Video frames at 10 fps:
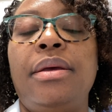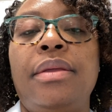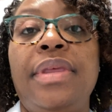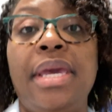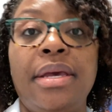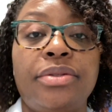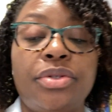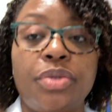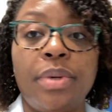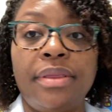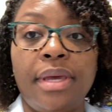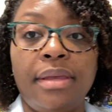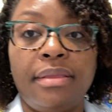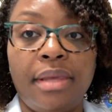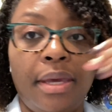the answers, what they
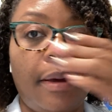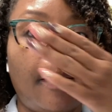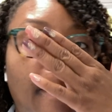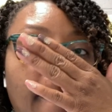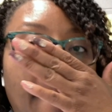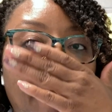think. Okay.